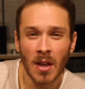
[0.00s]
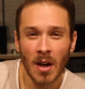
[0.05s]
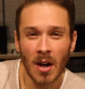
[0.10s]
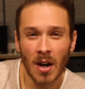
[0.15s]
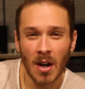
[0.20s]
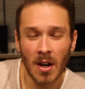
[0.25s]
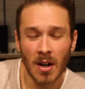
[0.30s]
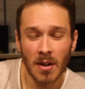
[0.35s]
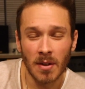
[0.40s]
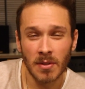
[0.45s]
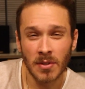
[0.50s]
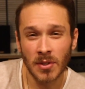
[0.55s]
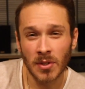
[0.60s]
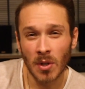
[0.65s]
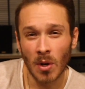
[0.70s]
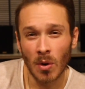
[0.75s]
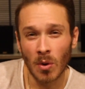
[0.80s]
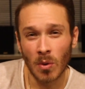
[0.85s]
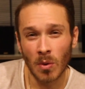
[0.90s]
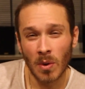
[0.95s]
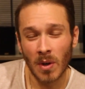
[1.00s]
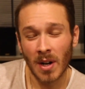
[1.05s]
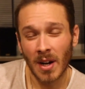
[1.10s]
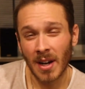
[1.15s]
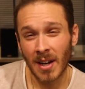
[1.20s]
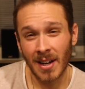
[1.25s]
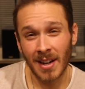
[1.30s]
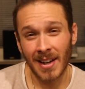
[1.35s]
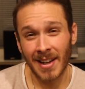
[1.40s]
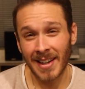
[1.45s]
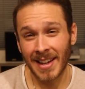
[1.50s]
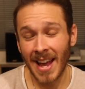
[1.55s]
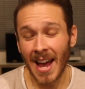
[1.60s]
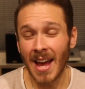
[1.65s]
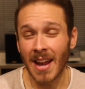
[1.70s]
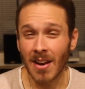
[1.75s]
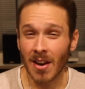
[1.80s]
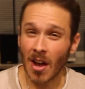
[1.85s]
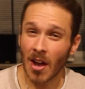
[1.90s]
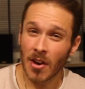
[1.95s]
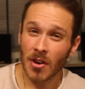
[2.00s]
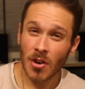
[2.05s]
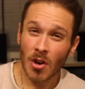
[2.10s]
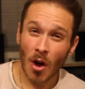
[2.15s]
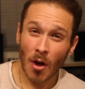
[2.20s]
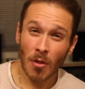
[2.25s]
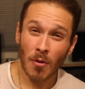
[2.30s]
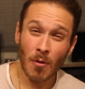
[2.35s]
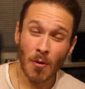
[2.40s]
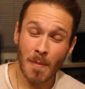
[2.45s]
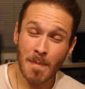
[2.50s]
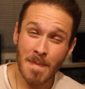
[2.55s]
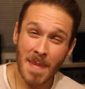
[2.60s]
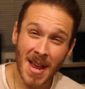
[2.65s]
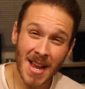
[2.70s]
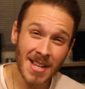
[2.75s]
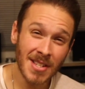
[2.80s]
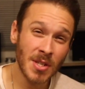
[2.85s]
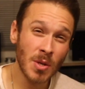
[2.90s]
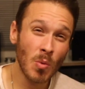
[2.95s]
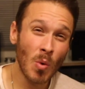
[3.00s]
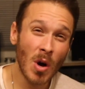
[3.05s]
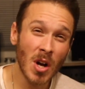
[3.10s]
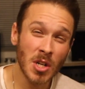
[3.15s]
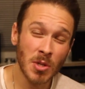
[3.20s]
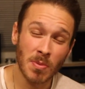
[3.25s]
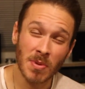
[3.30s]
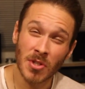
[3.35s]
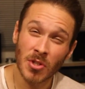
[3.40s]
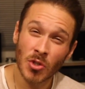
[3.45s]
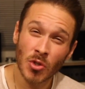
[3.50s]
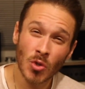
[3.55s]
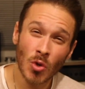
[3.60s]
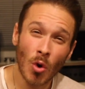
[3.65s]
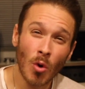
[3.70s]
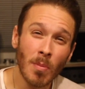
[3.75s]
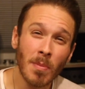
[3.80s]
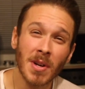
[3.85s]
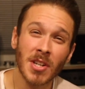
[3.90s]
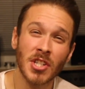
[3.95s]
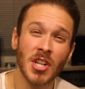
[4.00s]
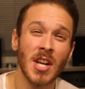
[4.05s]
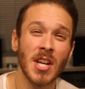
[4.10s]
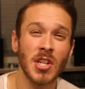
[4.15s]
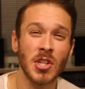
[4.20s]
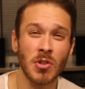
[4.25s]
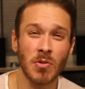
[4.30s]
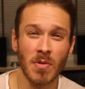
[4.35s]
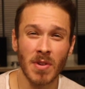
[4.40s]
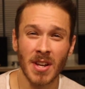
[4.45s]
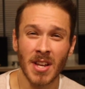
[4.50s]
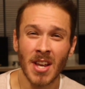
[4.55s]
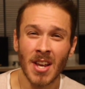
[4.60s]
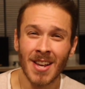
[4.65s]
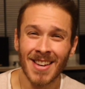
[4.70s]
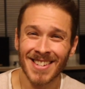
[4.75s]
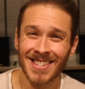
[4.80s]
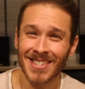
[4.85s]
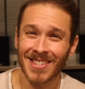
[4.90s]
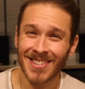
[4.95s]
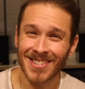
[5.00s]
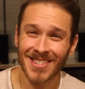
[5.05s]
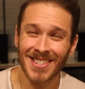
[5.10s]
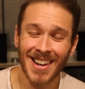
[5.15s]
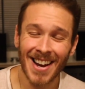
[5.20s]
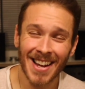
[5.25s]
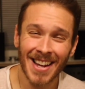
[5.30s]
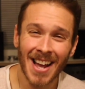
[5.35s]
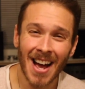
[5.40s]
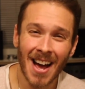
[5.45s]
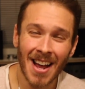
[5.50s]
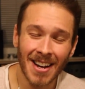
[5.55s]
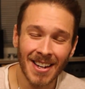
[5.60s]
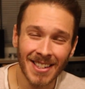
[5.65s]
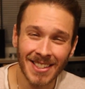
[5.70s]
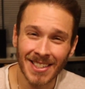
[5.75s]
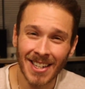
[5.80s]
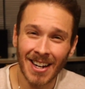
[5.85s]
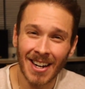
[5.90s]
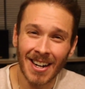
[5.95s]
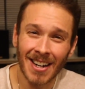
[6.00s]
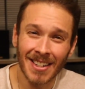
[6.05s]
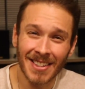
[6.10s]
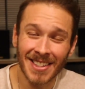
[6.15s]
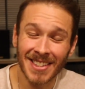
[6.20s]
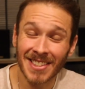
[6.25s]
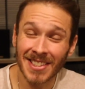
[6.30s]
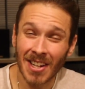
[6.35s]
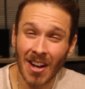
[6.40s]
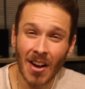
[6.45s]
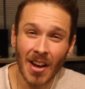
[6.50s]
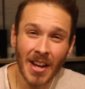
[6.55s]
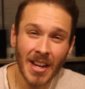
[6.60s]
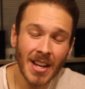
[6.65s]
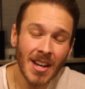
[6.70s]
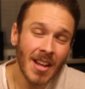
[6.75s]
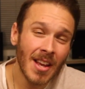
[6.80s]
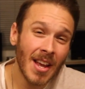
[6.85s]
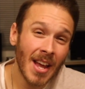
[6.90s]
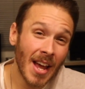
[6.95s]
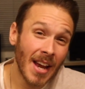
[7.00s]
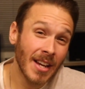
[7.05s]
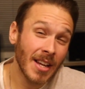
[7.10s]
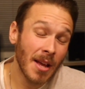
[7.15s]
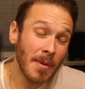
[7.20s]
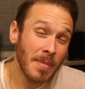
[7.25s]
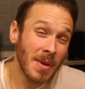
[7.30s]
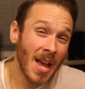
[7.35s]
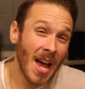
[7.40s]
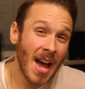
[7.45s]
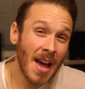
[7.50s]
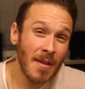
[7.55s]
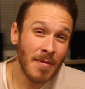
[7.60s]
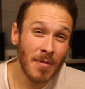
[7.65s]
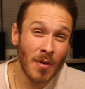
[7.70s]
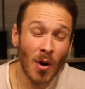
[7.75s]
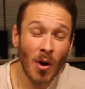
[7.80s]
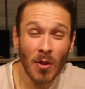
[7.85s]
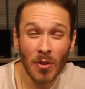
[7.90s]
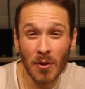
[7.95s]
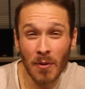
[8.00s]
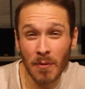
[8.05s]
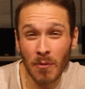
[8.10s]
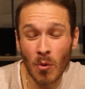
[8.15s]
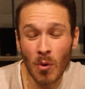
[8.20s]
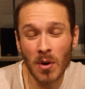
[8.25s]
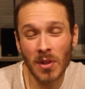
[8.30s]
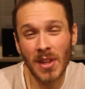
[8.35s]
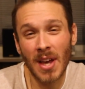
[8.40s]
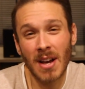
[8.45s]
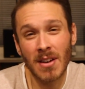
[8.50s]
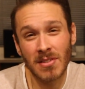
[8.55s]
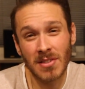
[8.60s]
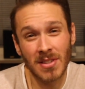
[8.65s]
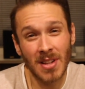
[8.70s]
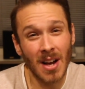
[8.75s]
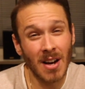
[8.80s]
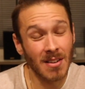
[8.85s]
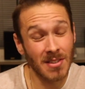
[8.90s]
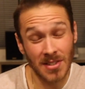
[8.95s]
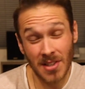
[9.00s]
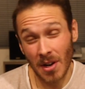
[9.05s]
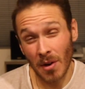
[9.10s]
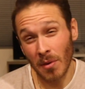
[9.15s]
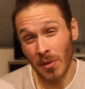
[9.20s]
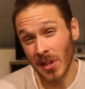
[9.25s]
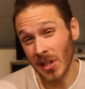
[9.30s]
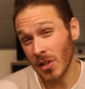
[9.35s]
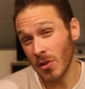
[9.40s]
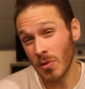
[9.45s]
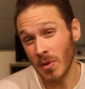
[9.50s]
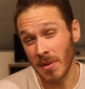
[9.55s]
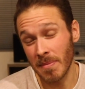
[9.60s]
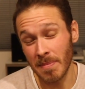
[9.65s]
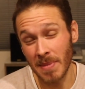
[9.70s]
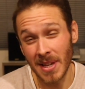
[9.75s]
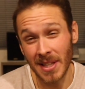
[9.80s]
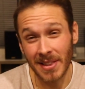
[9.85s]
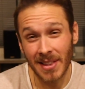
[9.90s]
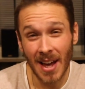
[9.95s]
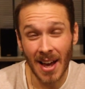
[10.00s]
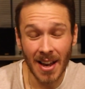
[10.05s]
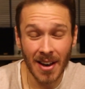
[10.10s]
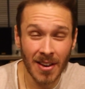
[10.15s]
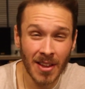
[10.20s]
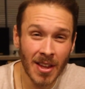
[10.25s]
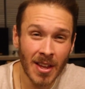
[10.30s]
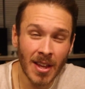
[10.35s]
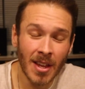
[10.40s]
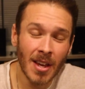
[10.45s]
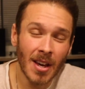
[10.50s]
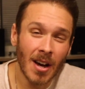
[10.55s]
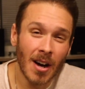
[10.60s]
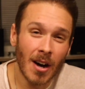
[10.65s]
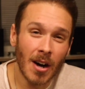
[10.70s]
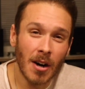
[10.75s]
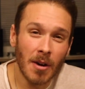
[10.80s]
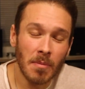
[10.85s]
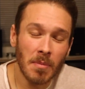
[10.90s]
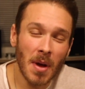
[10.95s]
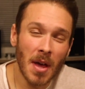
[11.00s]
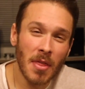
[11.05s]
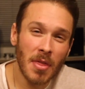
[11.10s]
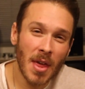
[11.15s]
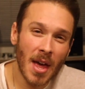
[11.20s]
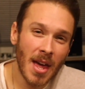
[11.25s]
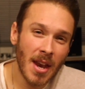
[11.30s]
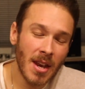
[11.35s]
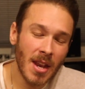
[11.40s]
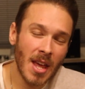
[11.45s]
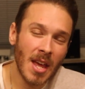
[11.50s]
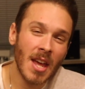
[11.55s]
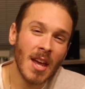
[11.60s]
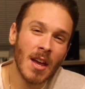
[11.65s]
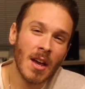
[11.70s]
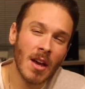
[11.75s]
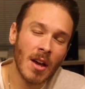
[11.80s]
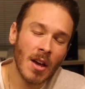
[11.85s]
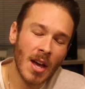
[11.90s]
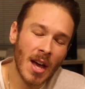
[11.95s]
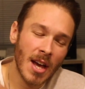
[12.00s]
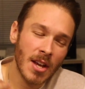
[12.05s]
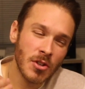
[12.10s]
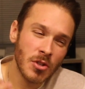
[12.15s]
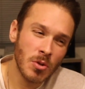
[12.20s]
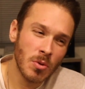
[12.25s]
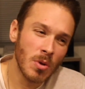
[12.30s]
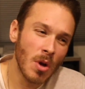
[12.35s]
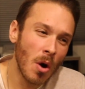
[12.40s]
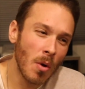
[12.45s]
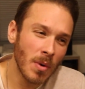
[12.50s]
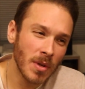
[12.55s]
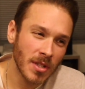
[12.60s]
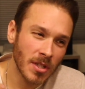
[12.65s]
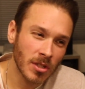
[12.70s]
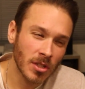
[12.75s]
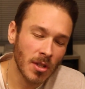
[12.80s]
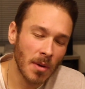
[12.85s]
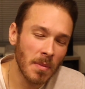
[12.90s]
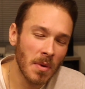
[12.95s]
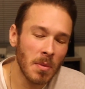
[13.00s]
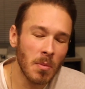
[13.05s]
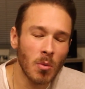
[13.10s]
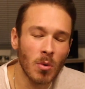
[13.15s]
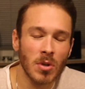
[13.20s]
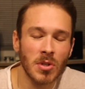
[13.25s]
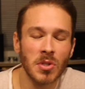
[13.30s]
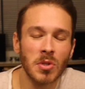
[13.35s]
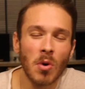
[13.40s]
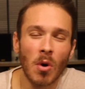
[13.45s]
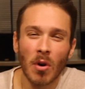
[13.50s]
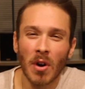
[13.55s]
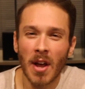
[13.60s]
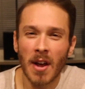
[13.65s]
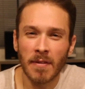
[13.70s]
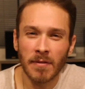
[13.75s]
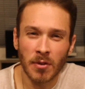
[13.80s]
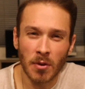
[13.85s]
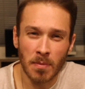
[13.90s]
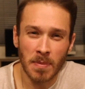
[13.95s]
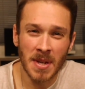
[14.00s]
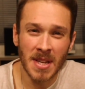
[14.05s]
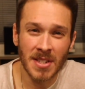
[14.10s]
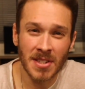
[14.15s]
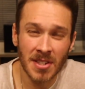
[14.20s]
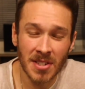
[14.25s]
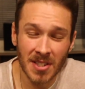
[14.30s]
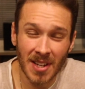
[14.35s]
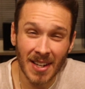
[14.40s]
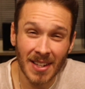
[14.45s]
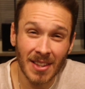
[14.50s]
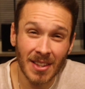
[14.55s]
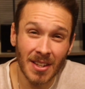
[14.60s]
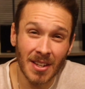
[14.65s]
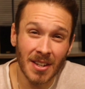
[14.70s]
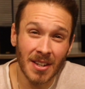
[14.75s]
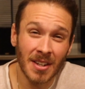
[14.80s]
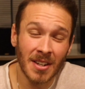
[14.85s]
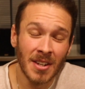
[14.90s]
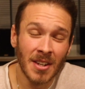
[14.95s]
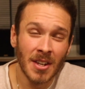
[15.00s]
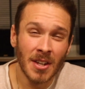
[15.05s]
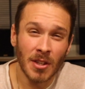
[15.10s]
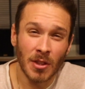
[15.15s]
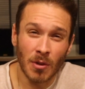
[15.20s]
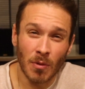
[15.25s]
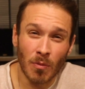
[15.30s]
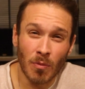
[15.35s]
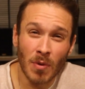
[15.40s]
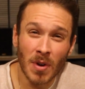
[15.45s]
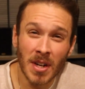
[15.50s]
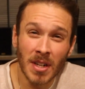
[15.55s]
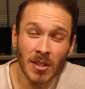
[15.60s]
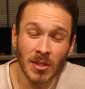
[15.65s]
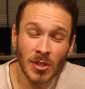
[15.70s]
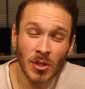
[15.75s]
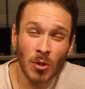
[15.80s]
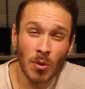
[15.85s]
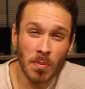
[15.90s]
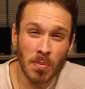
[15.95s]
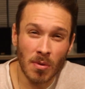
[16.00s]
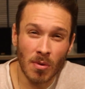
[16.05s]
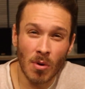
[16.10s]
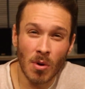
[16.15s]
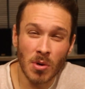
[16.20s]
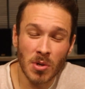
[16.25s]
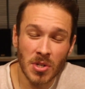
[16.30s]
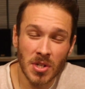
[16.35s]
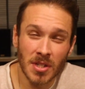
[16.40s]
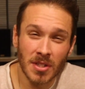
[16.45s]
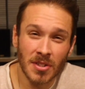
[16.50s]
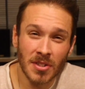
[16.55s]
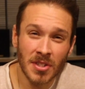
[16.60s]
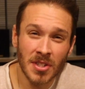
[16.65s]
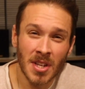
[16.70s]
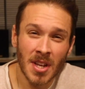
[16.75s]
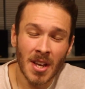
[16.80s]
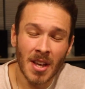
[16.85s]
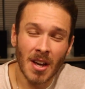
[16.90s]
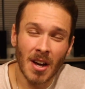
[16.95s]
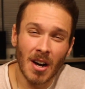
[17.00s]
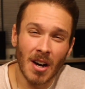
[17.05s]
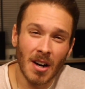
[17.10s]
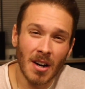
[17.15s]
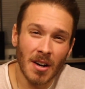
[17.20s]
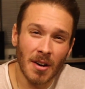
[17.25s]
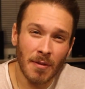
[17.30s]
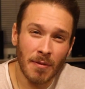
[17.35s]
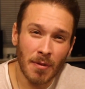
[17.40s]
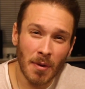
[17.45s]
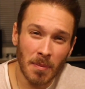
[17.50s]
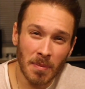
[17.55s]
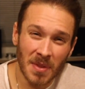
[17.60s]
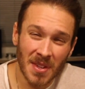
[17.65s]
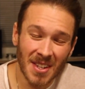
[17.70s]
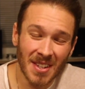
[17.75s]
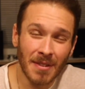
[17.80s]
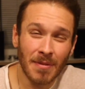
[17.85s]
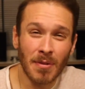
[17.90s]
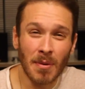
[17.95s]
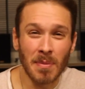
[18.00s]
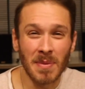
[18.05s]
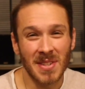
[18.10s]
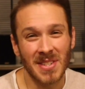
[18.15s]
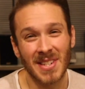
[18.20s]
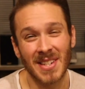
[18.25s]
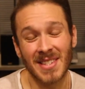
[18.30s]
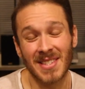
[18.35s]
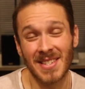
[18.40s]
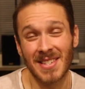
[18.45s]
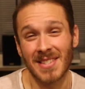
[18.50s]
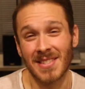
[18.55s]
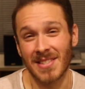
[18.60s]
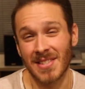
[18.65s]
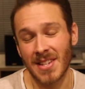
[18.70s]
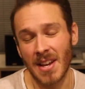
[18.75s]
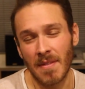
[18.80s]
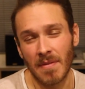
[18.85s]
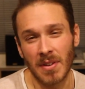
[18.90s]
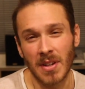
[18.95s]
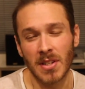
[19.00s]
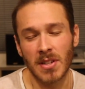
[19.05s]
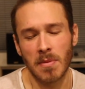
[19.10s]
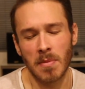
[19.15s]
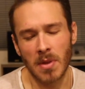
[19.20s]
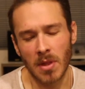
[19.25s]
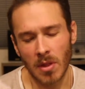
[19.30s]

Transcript: Uh, so uh, again, another amazing watch with so much history, such an iconic uh, design, and can be had for under $4,000. I don't think you can beat that. Um, and then eh, as you go into some of the more sought after pieces like the the real Super Oceans uh, from the from the 60s and 70s, I